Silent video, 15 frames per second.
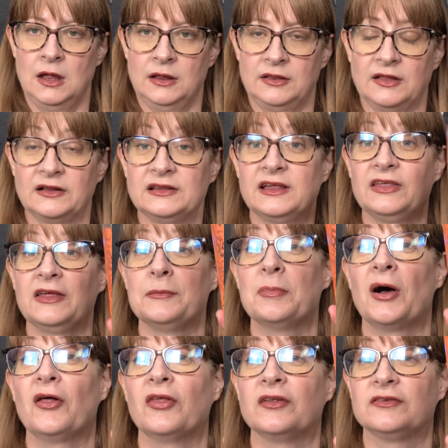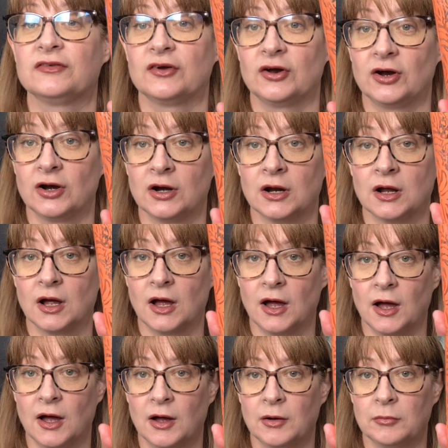The Lily Pulitzer
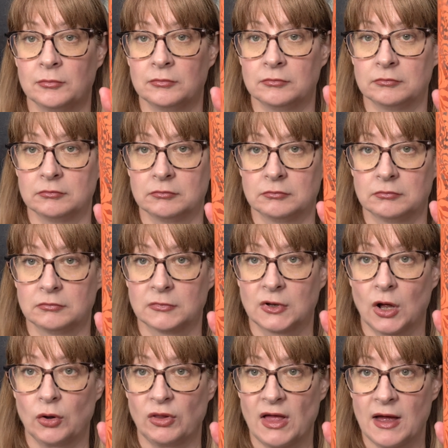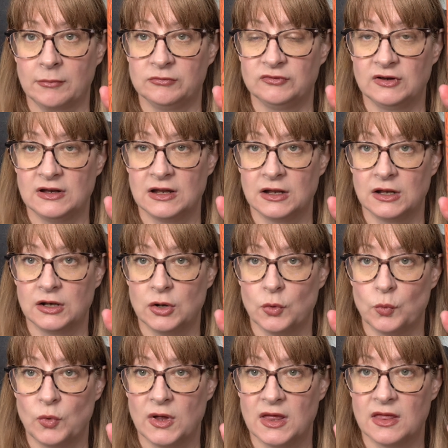collab she did
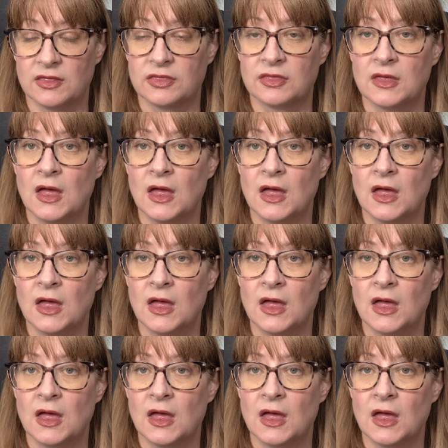with